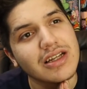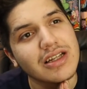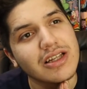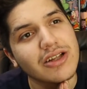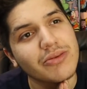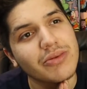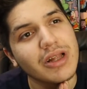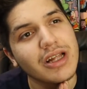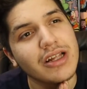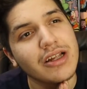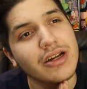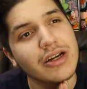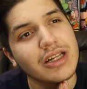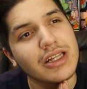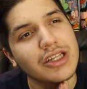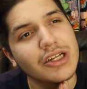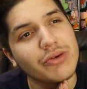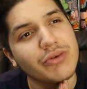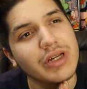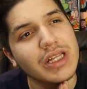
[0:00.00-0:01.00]
the
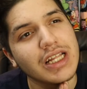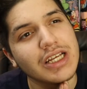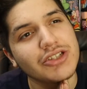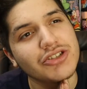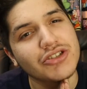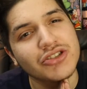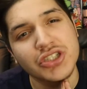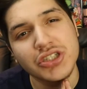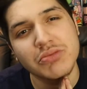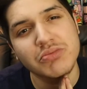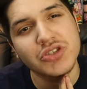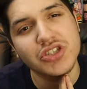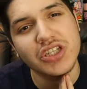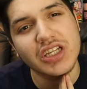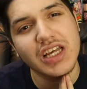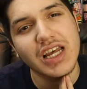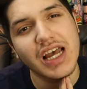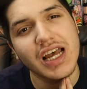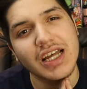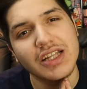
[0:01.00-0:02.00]
the relationship
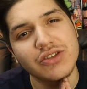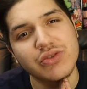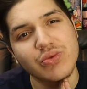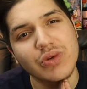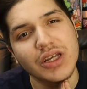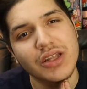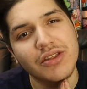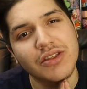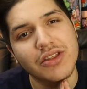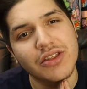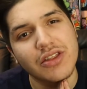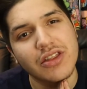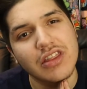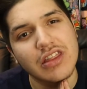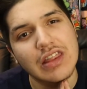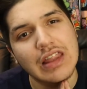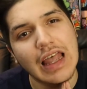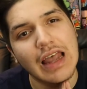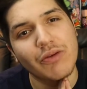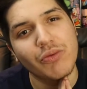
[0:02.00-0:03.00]
she has with
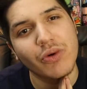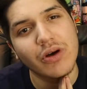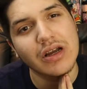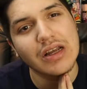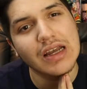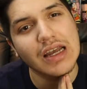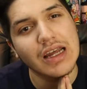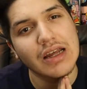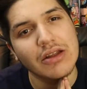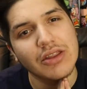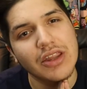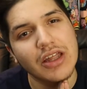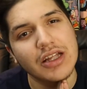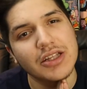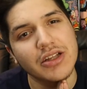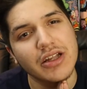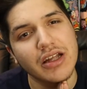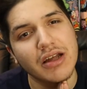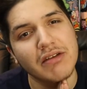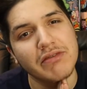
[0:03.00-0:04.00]
that one guy,
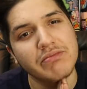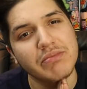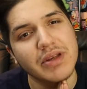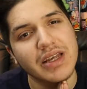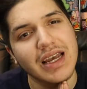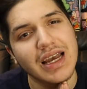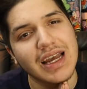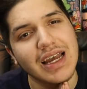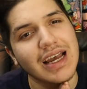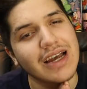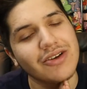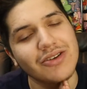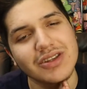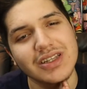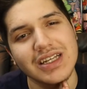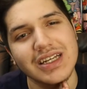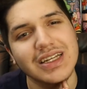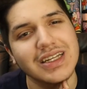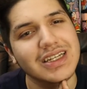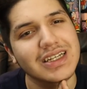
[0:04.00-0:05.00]
that F B I, I don't
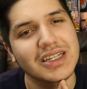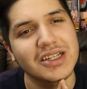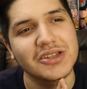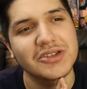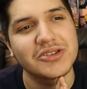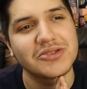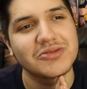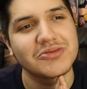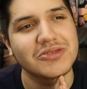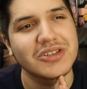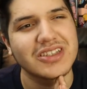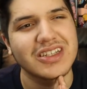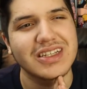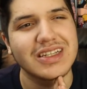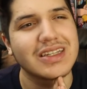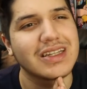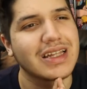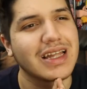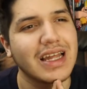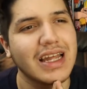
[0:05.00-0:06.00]
think it's,
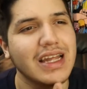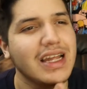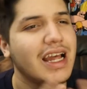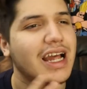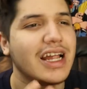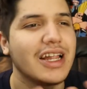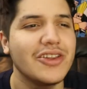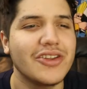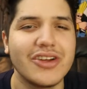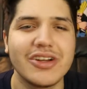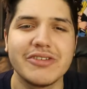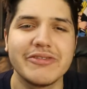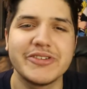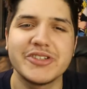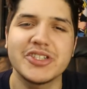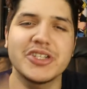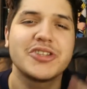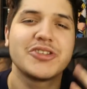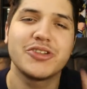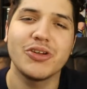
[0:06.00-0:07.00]
and I don't know, it's
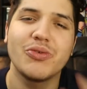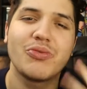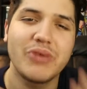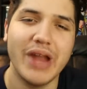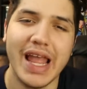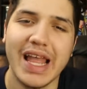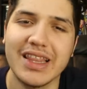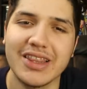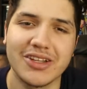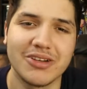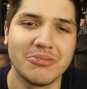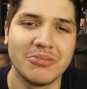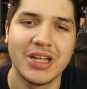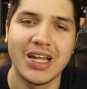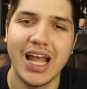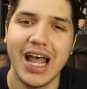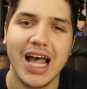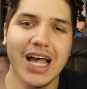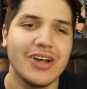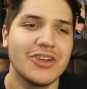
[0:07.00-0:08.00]
just so random.
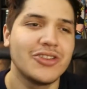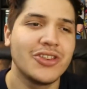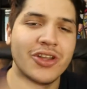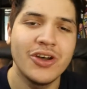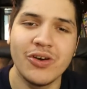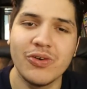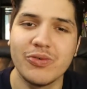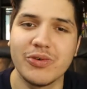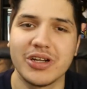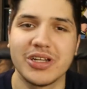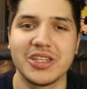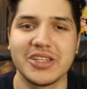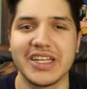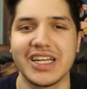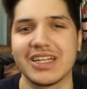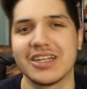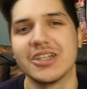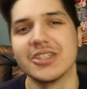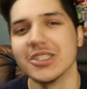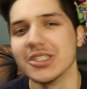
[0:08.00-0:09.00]
I don't know where it's
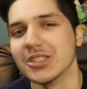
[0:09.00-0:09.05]
like,